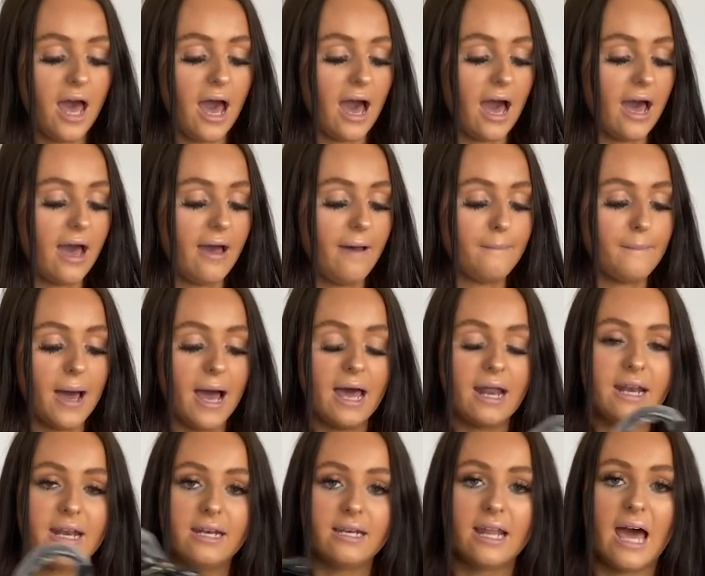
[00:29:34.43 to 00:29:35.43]
And
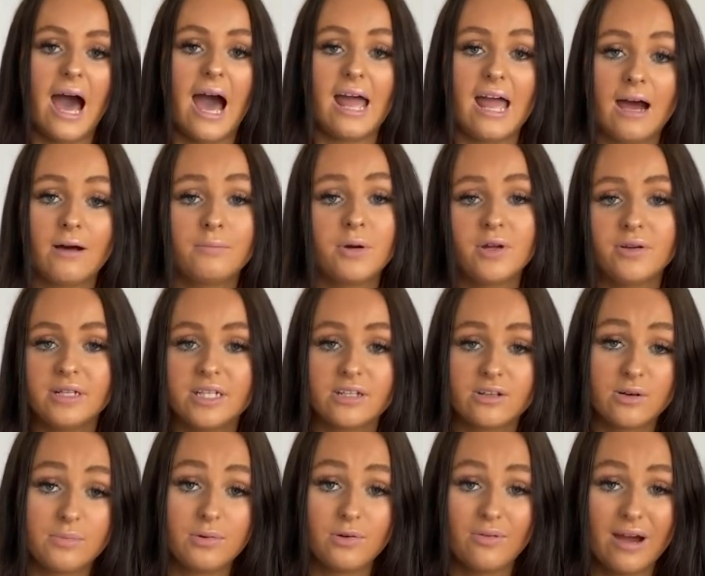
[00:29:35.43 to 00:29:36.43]
I am only
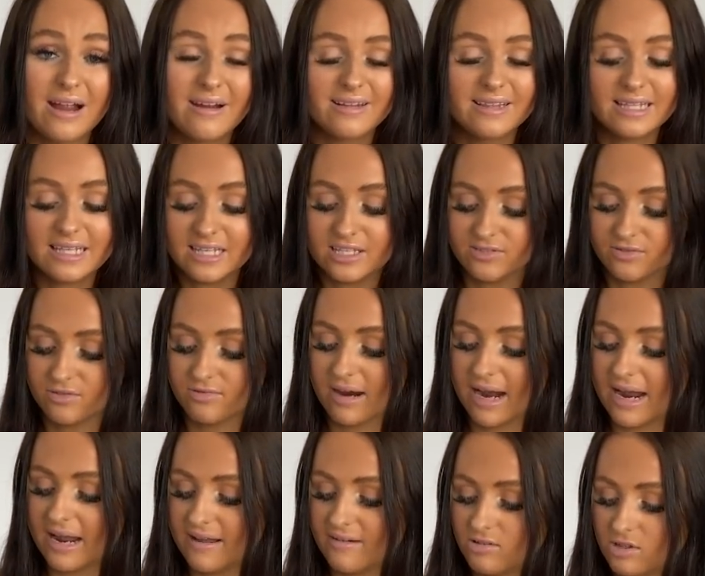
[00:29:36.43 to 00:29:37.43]
going to be wearing these for
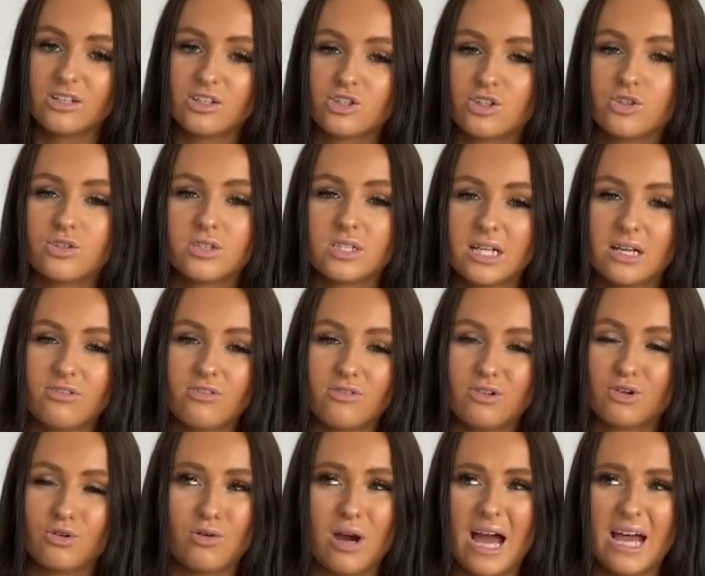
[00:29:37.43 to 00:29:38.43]
raves. The studs are
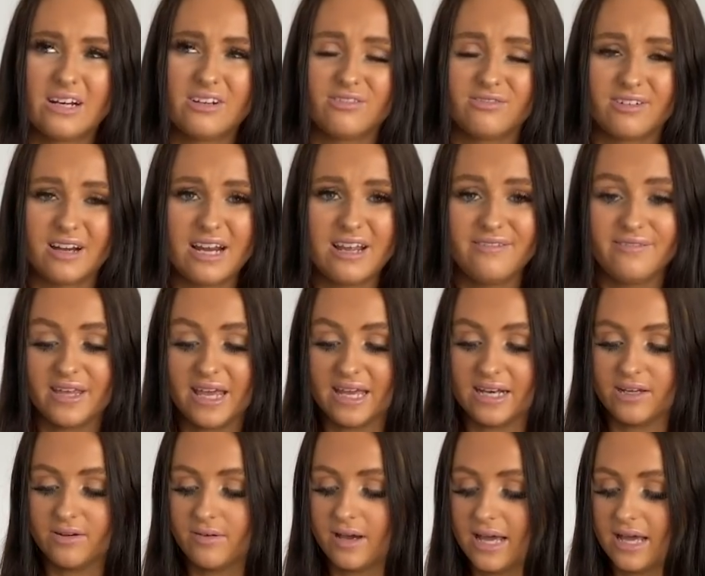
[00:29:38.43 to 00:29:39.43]
kind of ravey
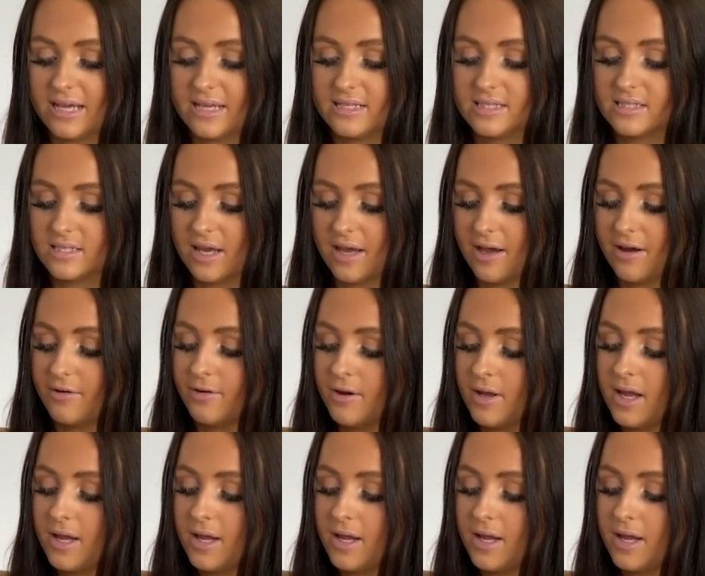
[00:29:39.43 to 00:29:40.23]
anyway, so